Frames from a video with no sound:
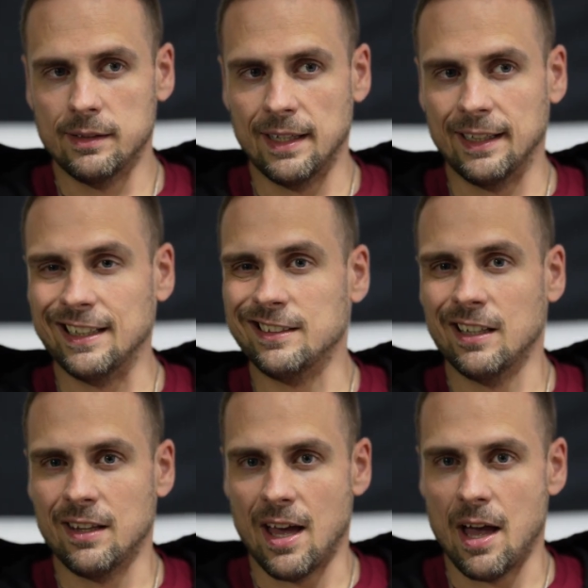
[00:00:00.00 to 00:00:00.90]
dig
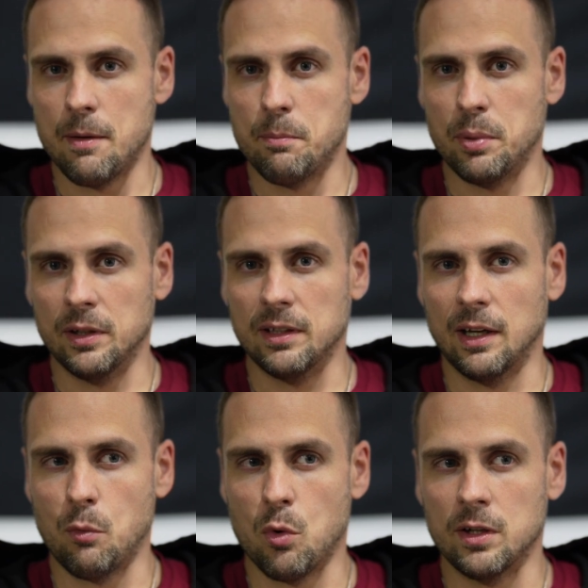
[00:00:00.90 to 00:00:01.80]
into that, but
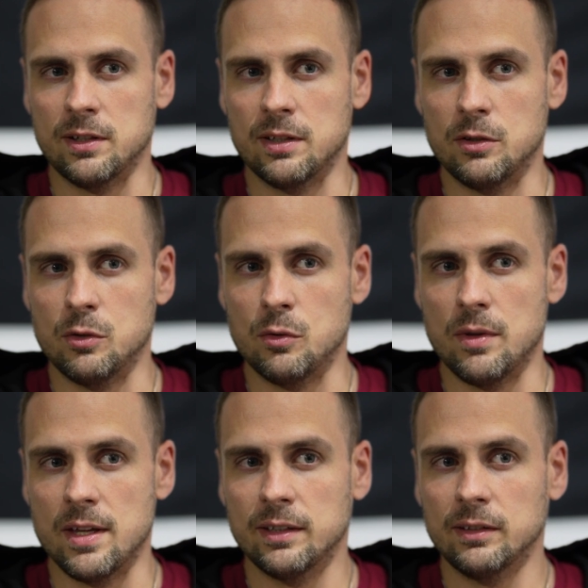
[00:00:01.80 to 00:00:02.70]
I wanted to do
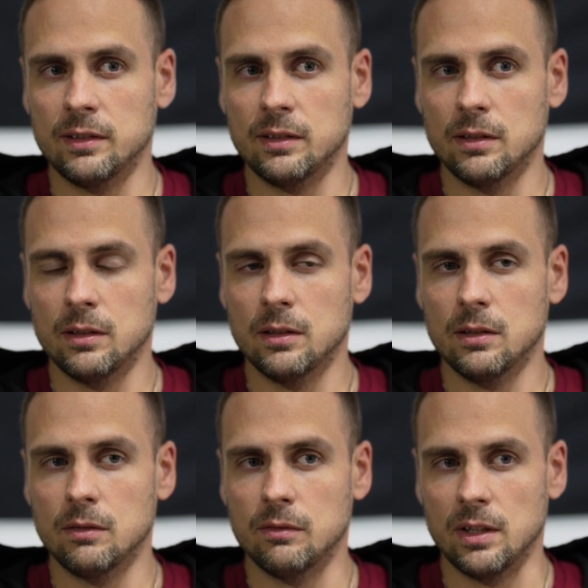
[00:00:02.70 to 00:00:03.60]
this
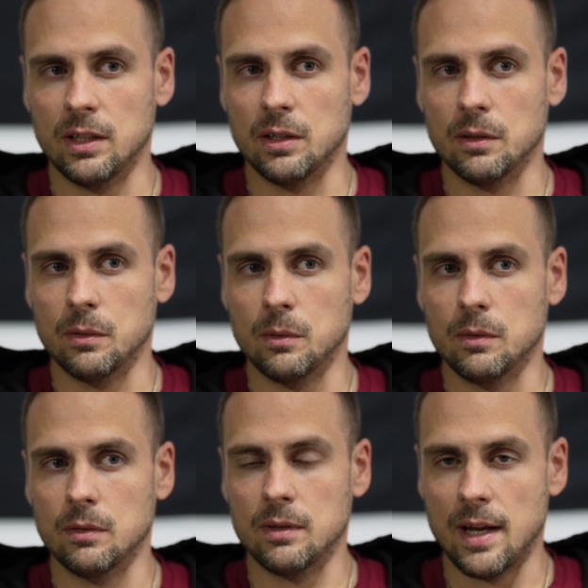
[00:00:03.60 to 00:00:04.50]
video
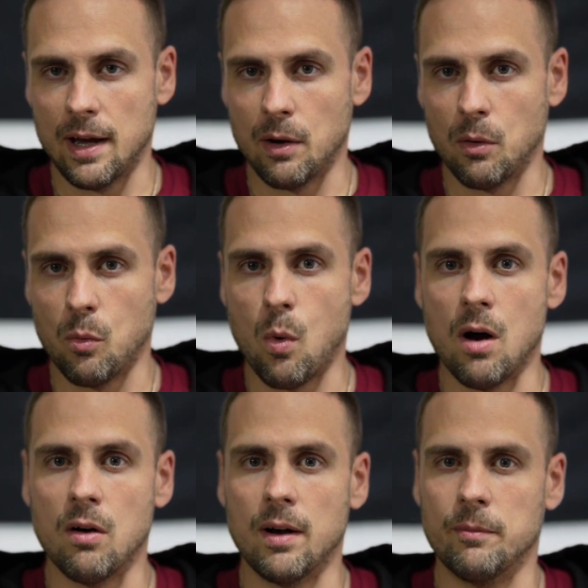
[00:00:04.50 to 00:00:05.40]
now
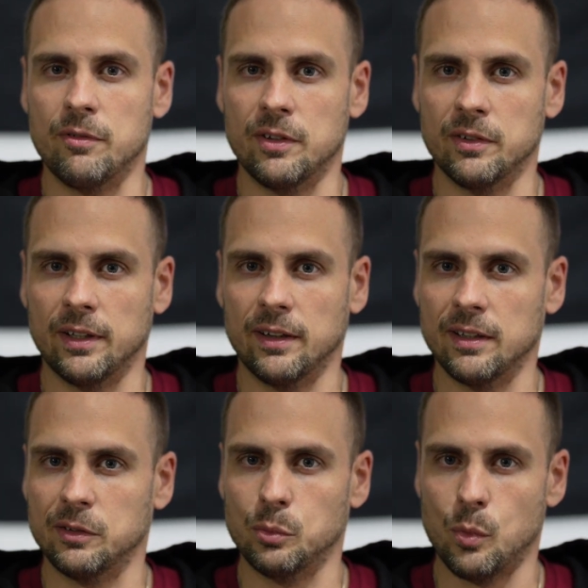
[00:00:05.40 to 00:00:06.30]
while I'm feeling
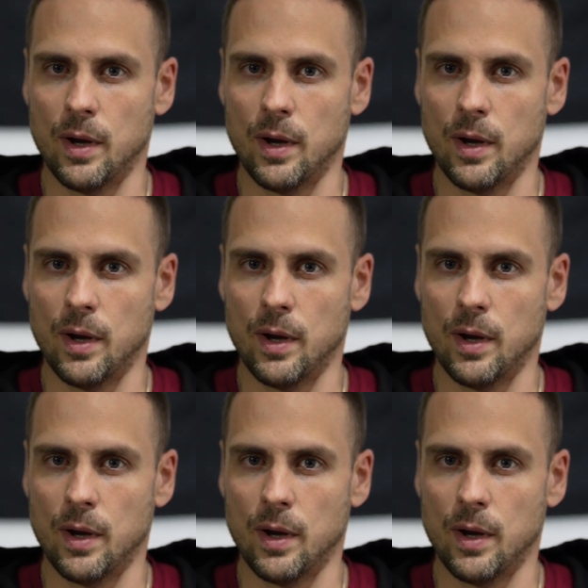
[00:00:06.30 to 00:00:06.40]
this